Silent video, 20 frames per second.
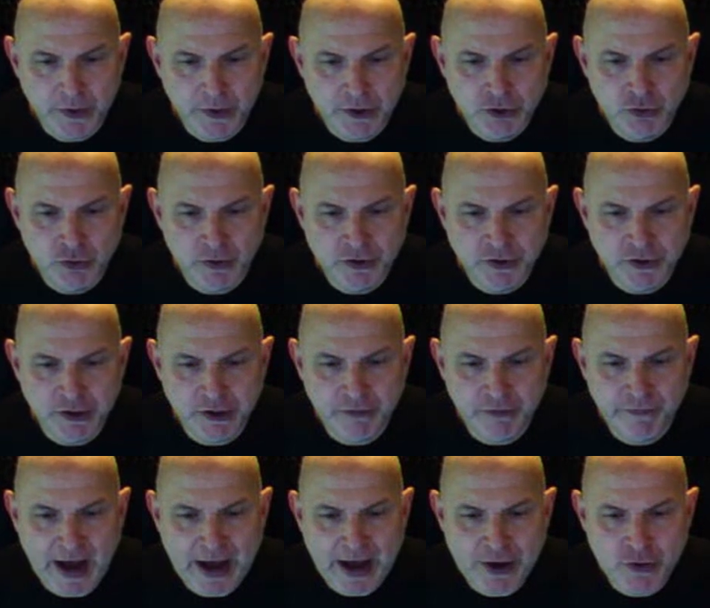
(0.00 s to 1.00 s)
intrinsic
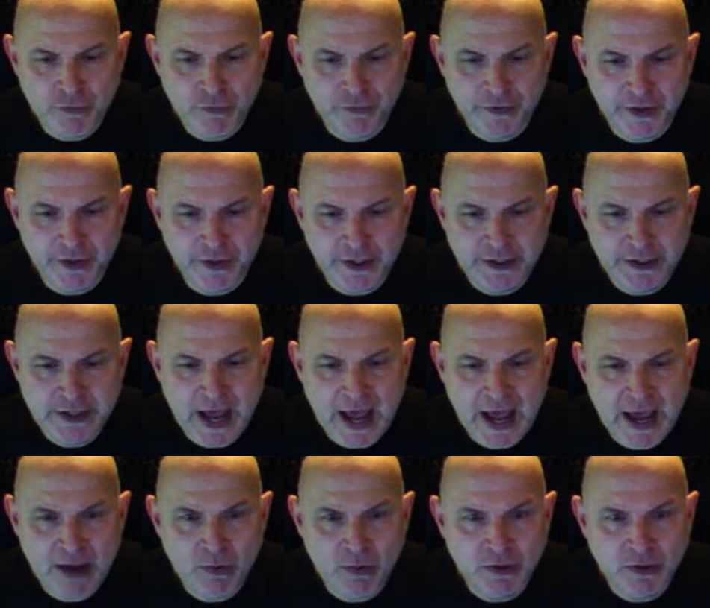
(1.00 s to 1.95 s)
value for the day,